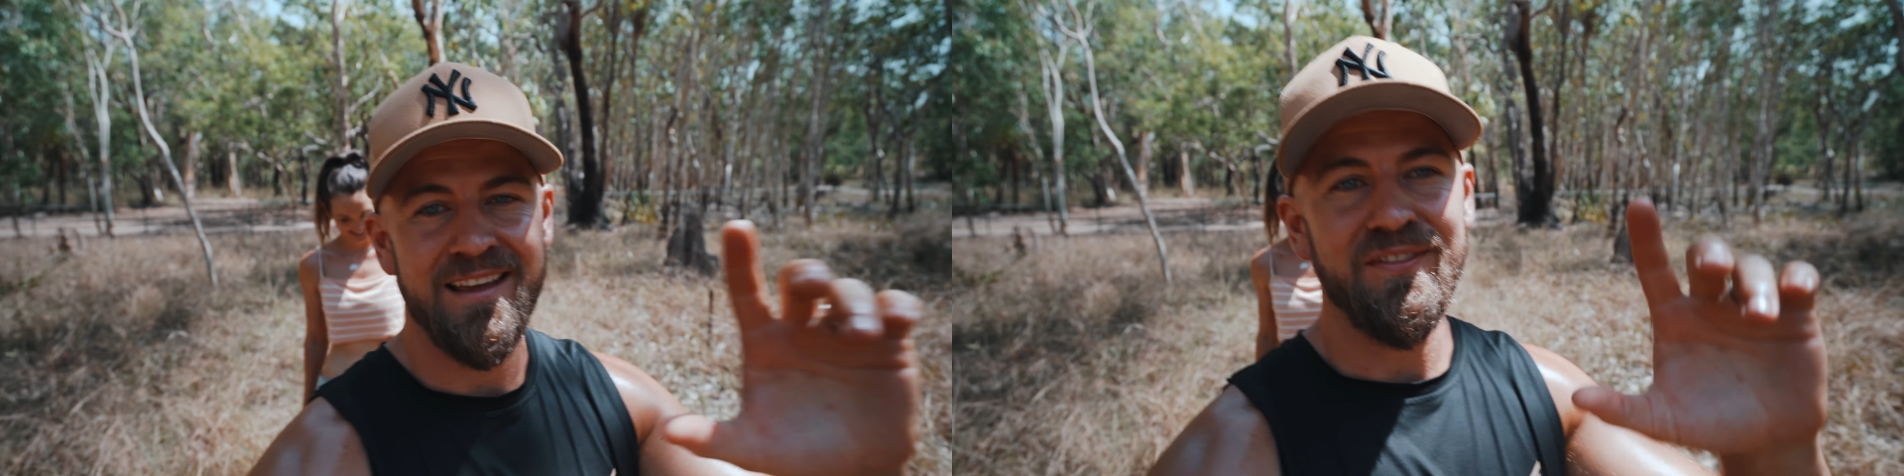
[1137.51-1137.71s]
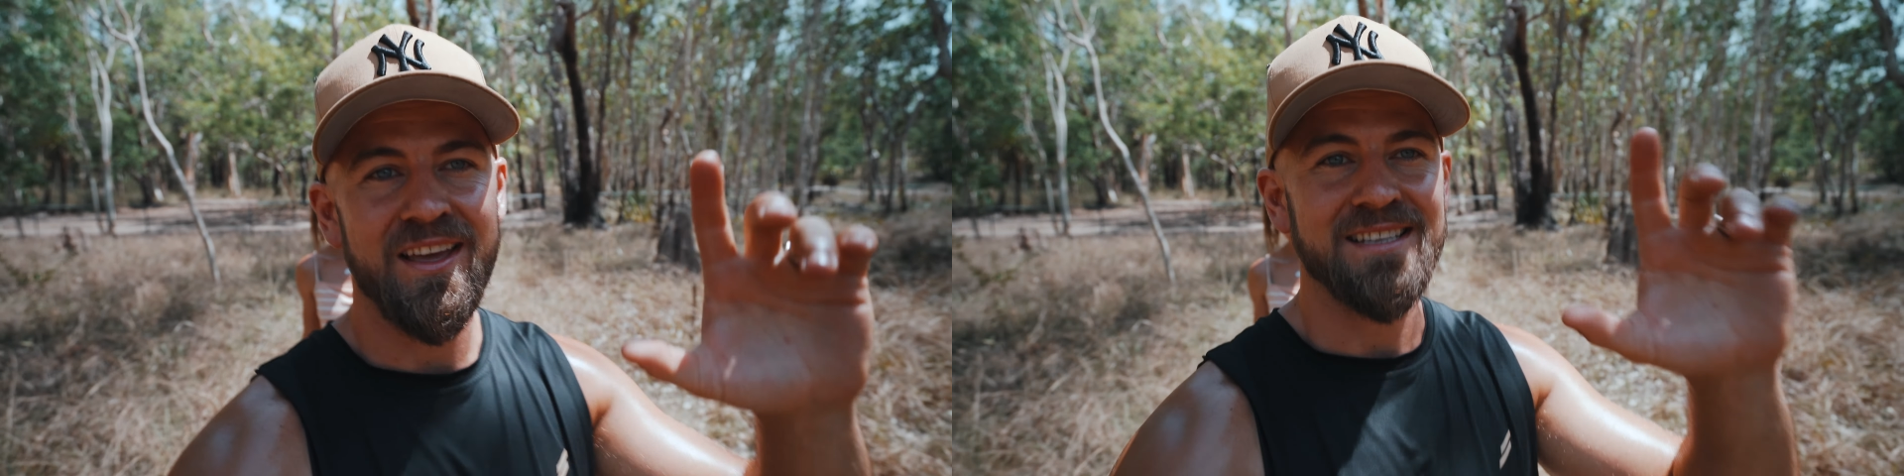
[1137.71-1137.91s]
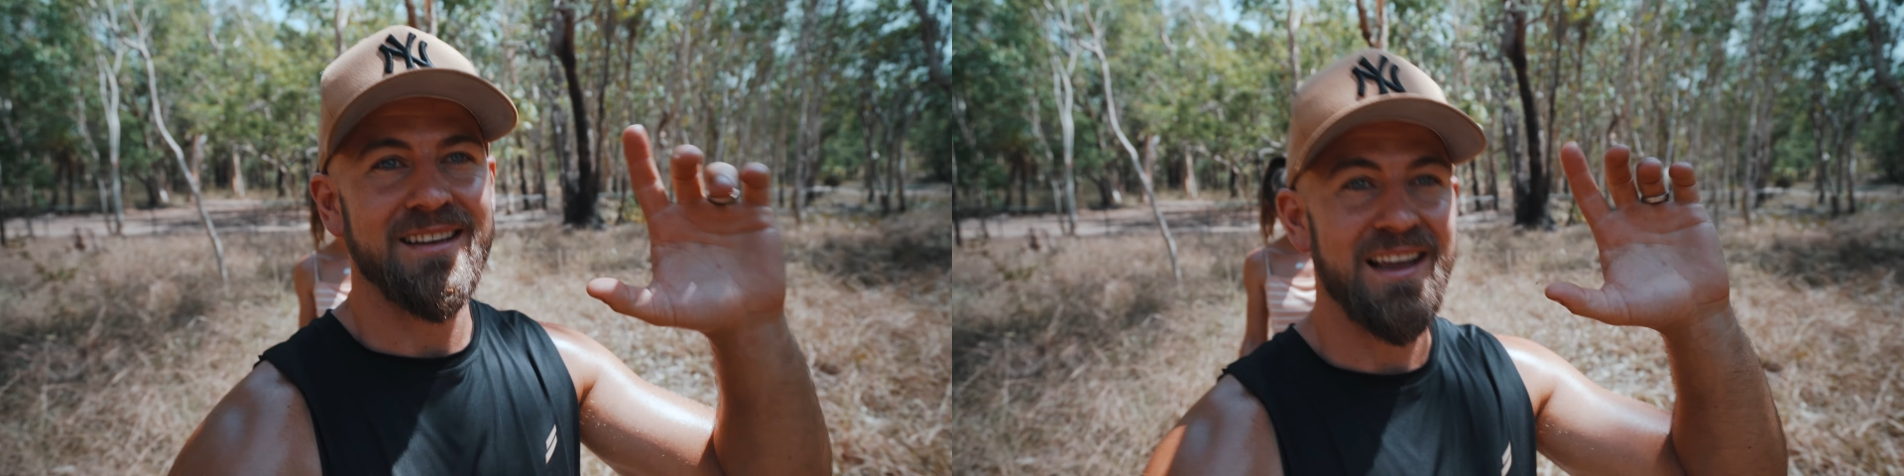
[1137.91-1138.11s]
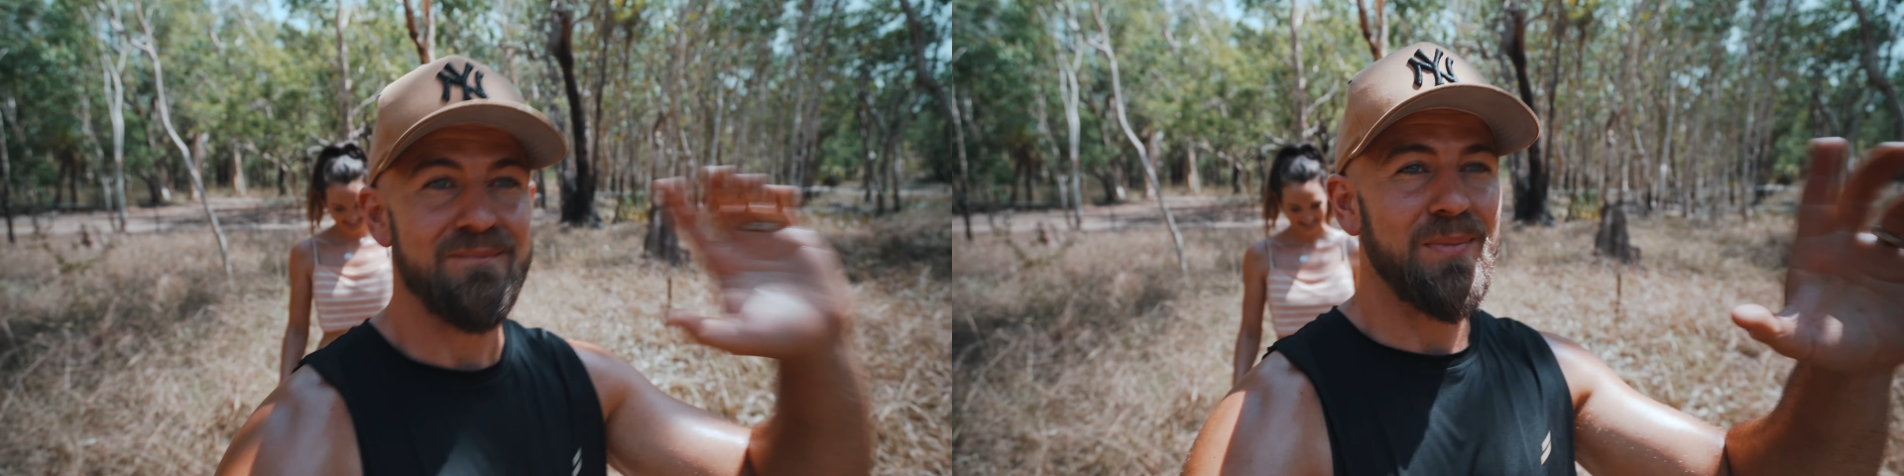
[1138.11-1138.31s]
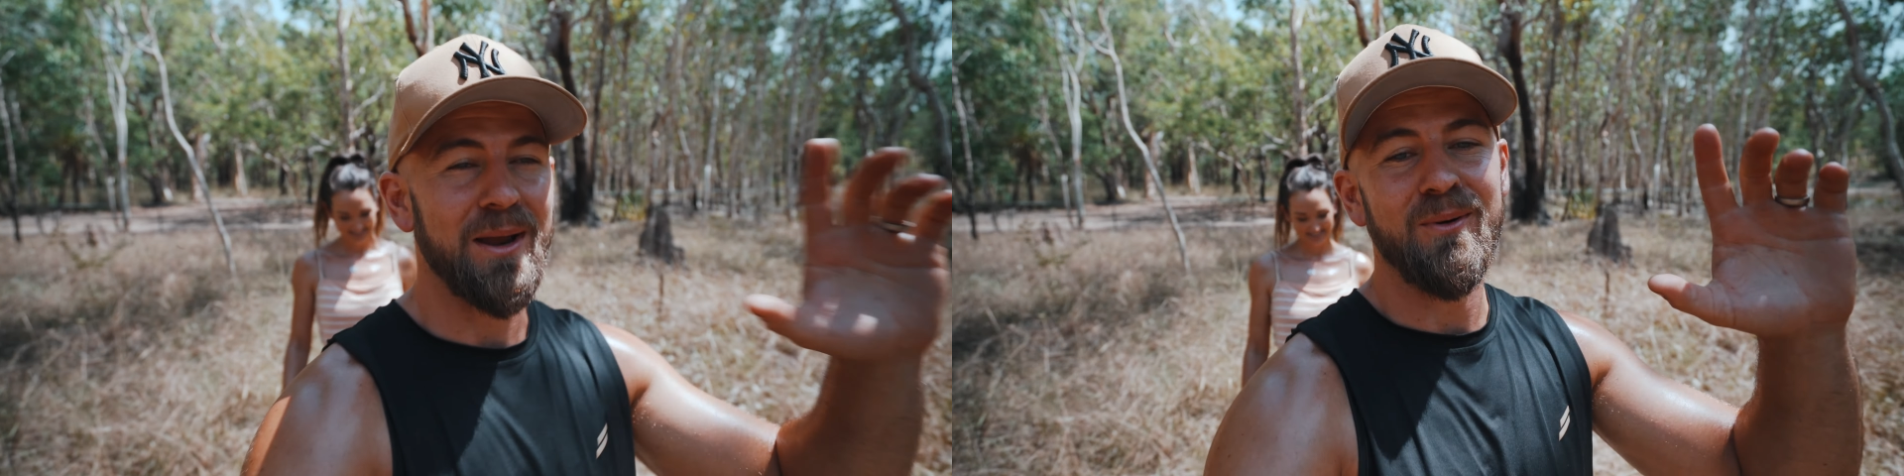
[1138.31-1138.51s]
if there's an
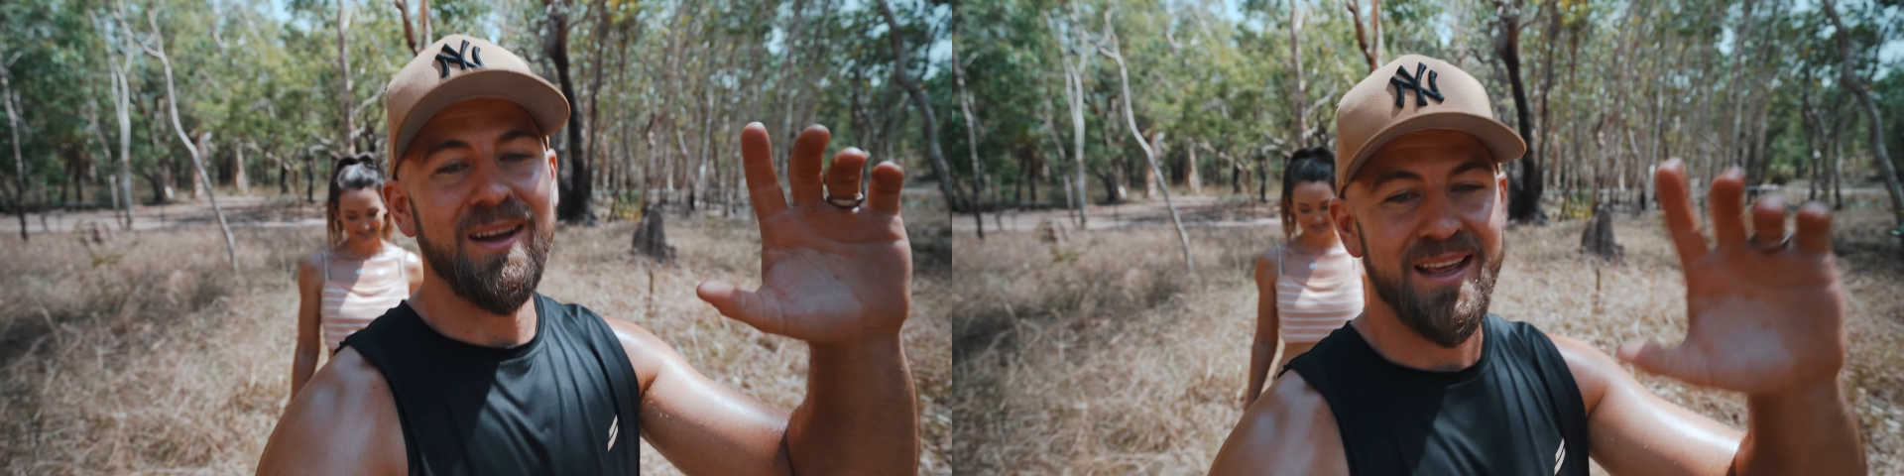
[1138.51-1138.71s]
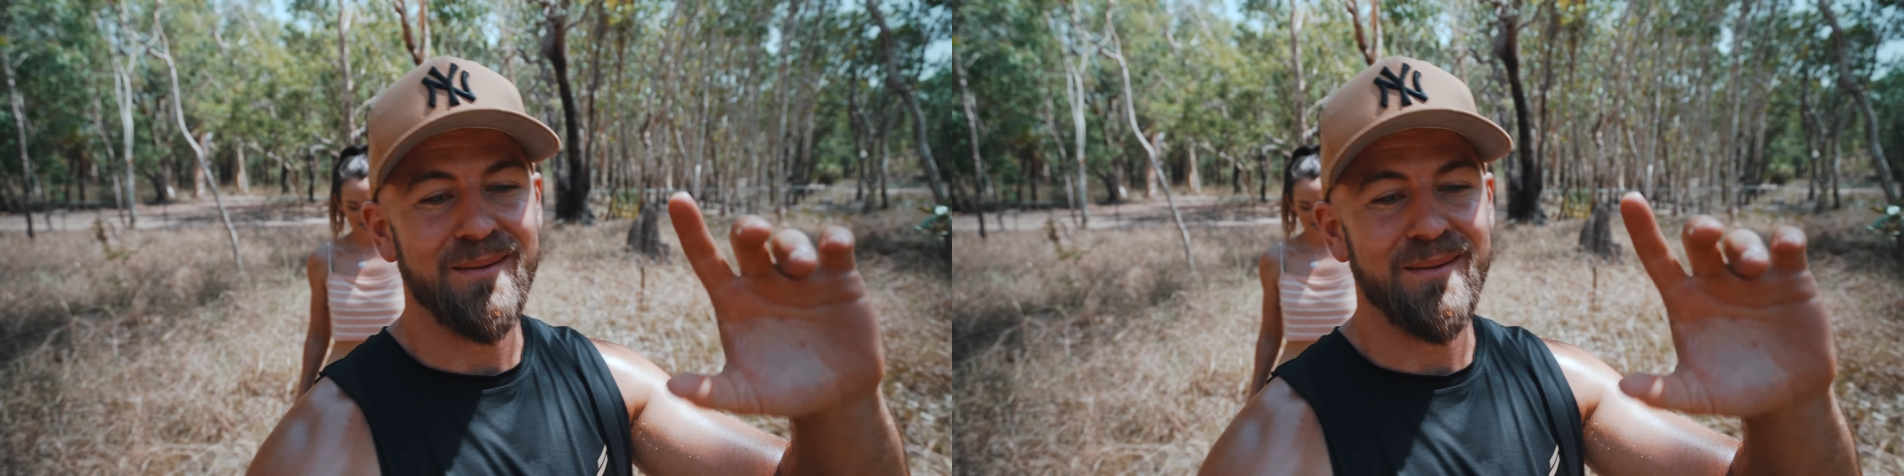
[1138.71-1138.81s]
even better one,